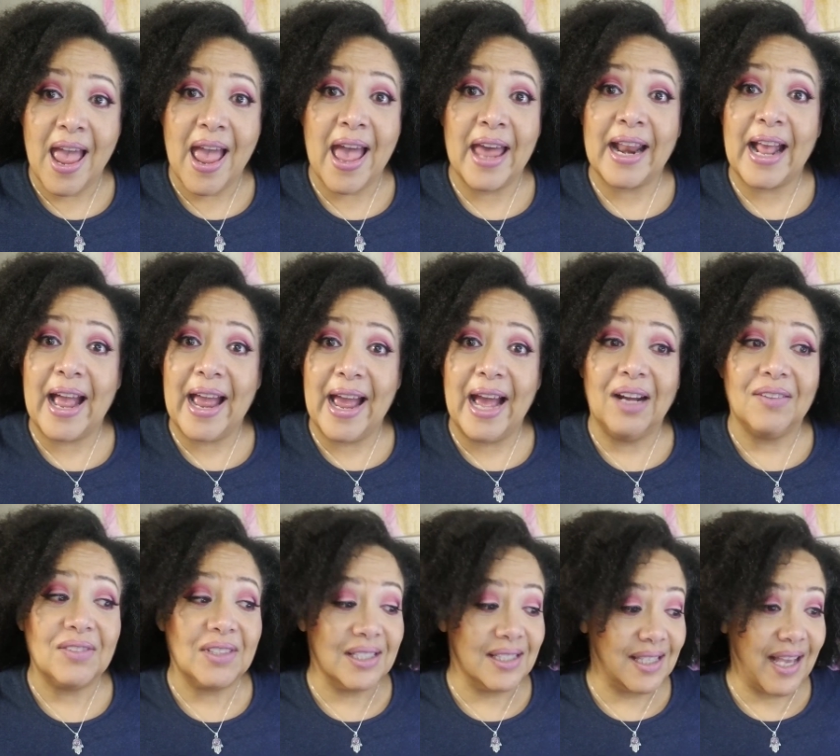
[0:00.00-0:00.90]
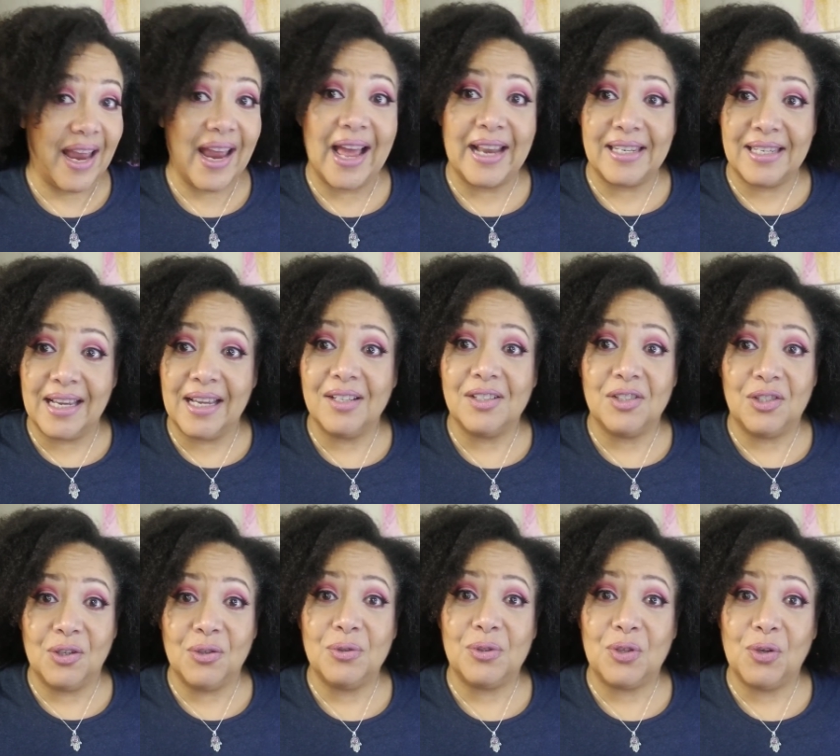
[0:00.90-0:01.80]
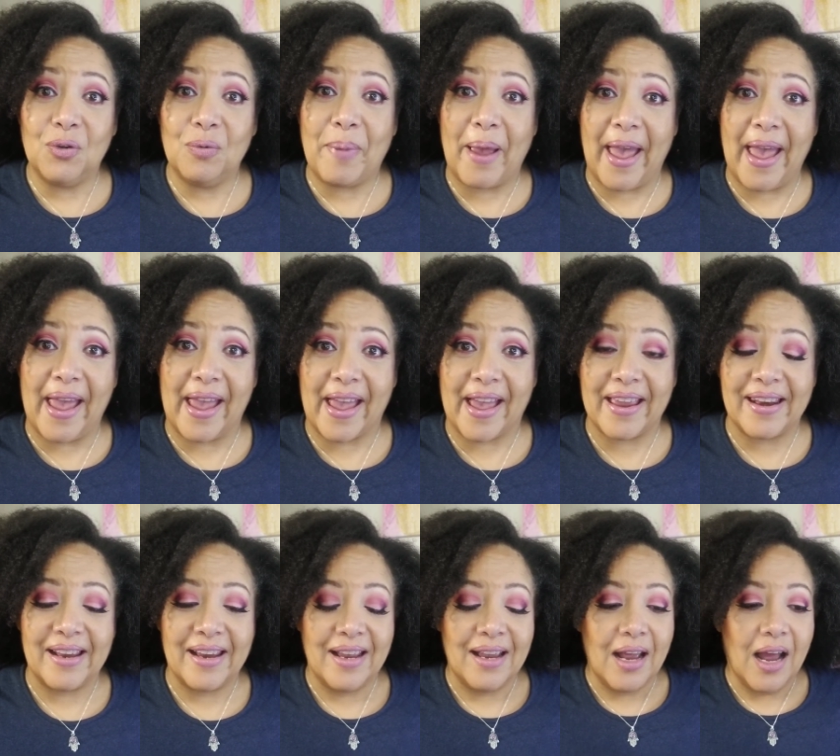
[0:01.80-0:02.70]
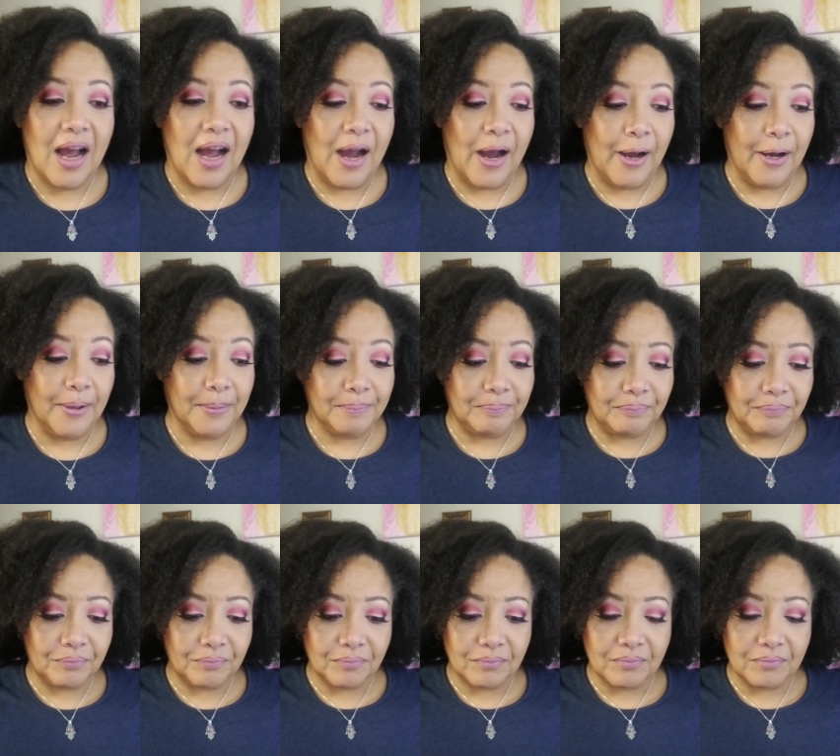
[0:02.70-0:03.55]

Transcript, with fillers: And I have to say I didn't do too bad. Um,